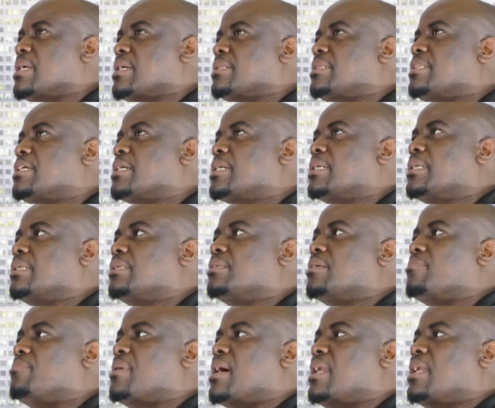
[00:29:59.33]
They think
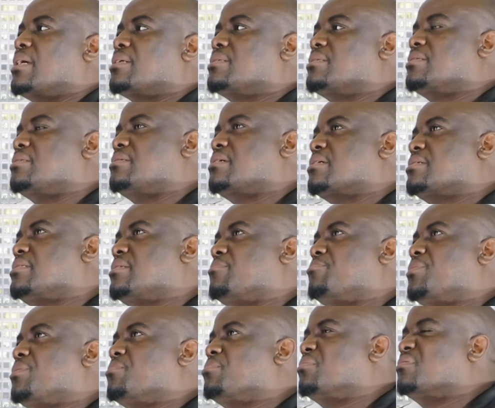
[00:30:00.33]
the palace is just the
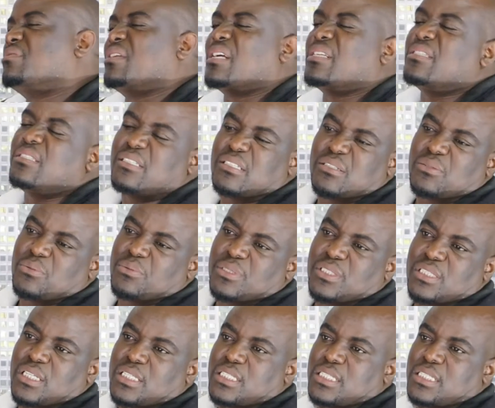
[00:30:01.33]
people that deal with the